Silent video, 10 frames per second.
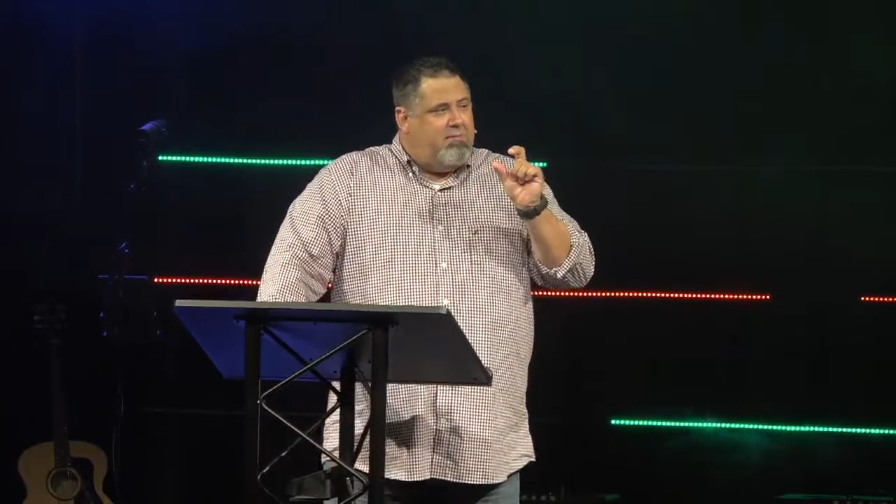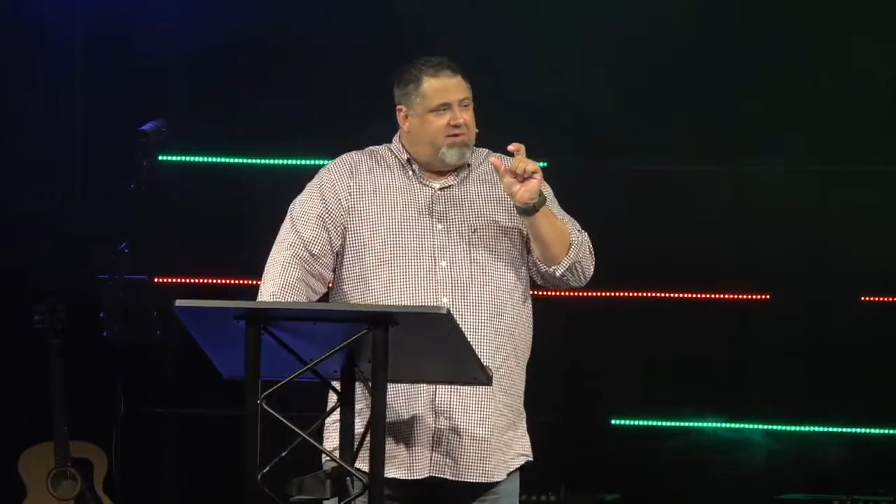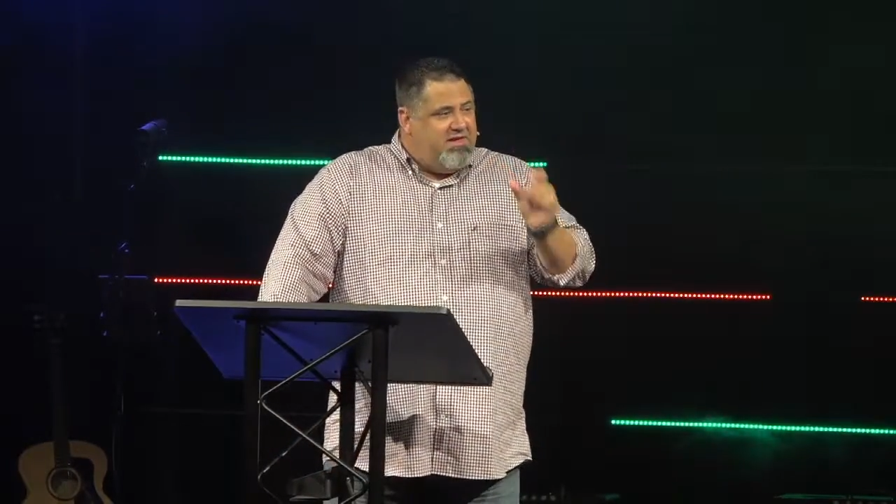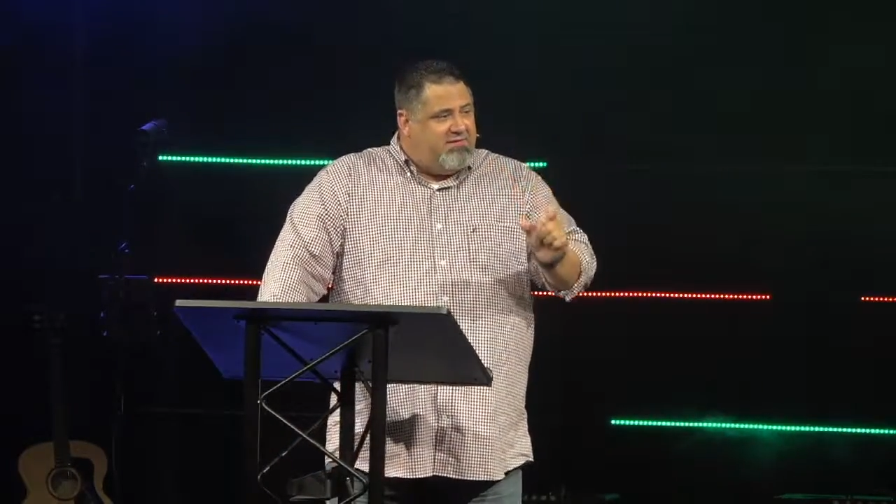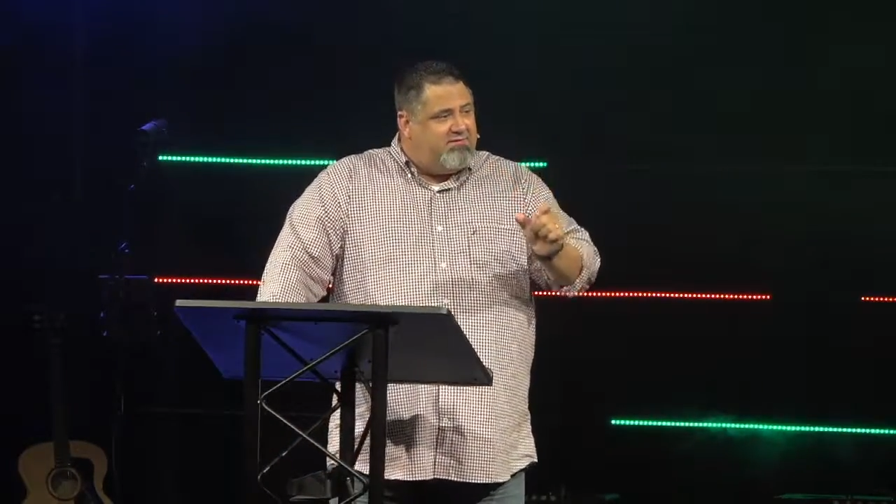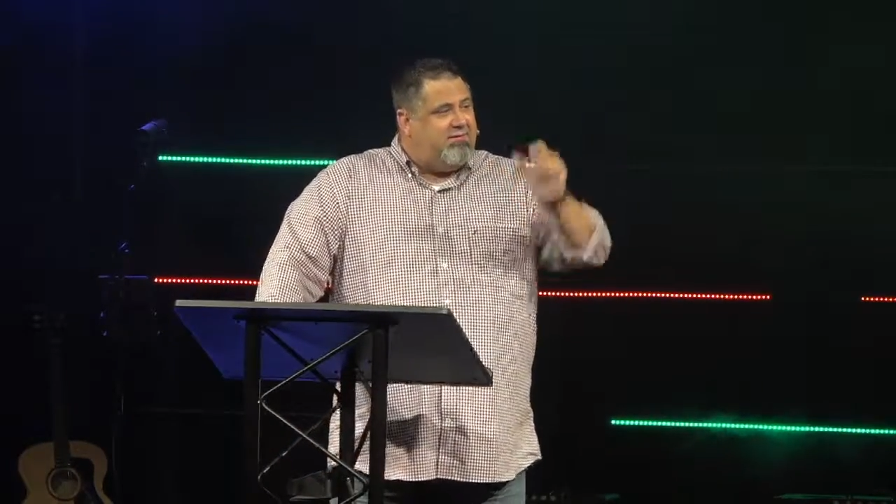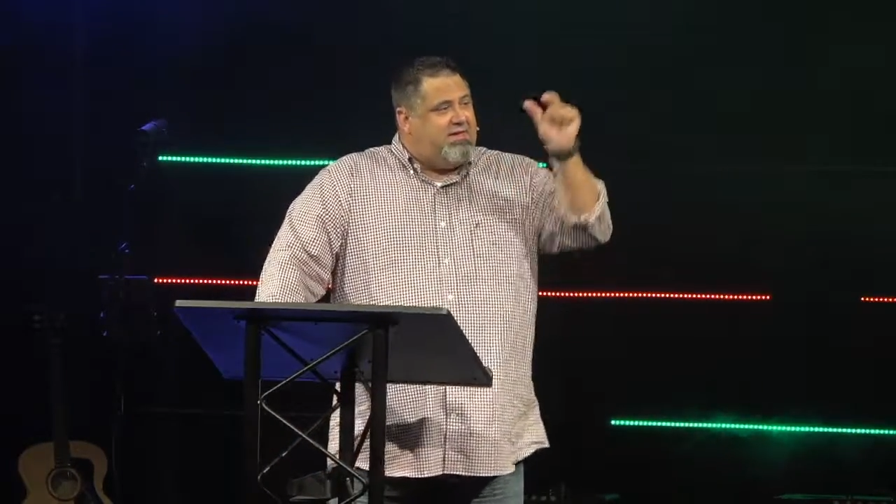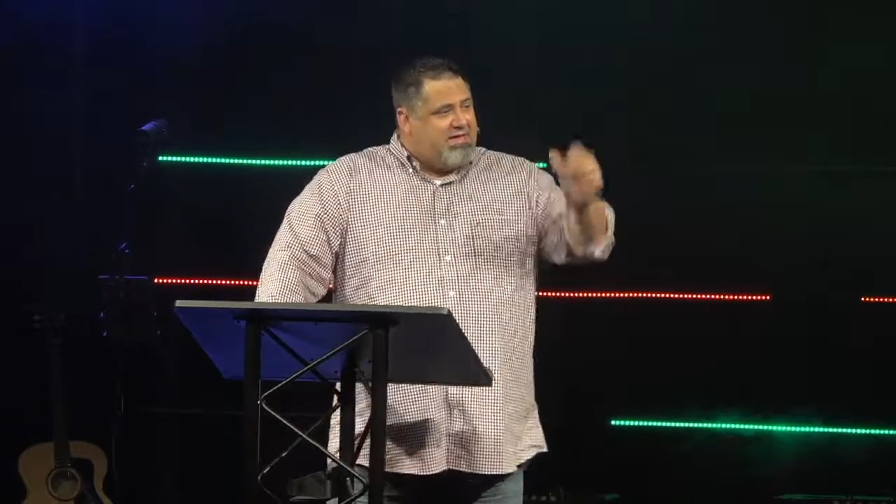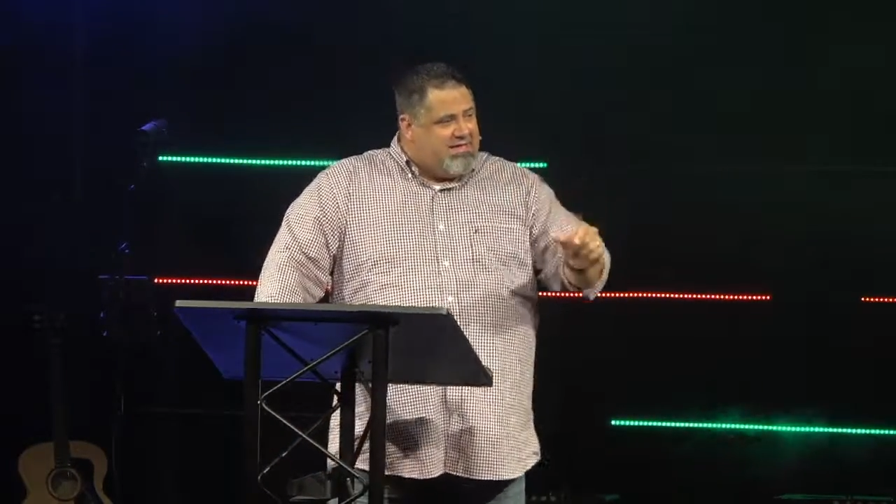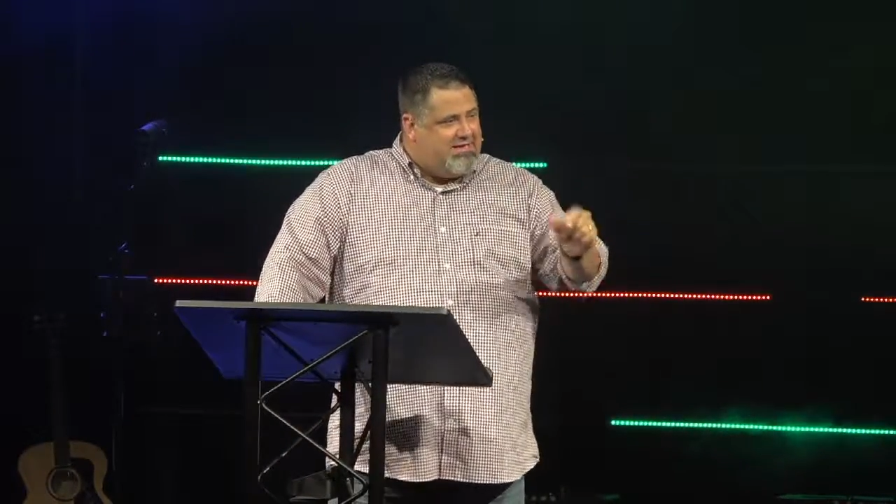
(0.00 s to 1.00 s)

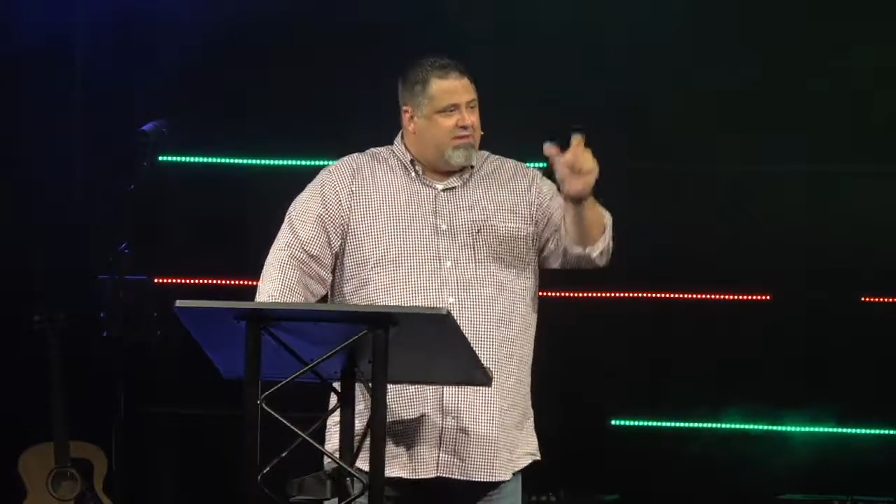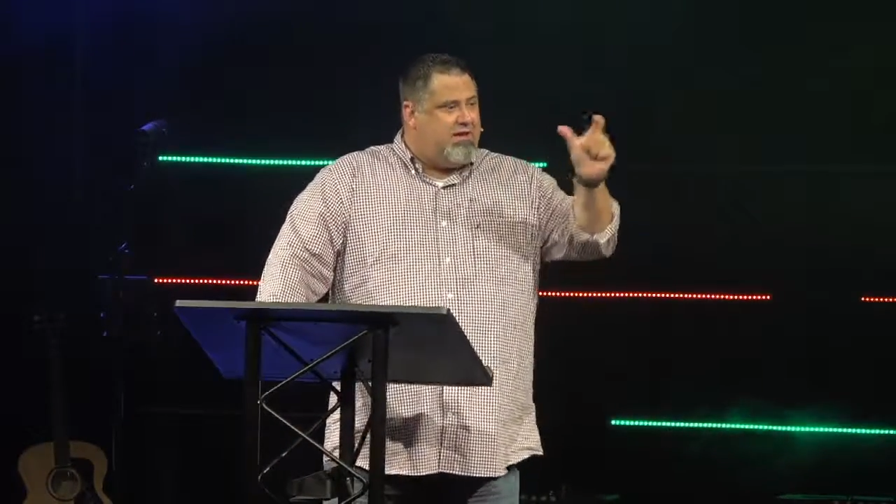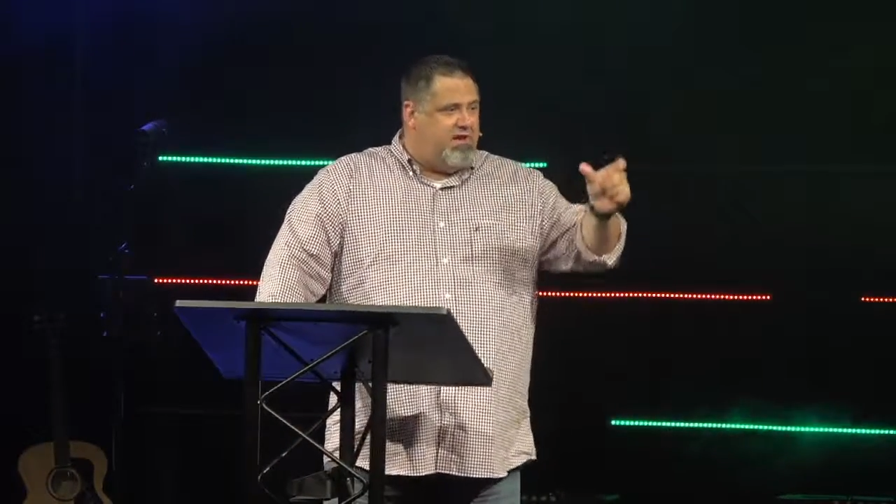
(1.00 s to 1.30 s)
peace in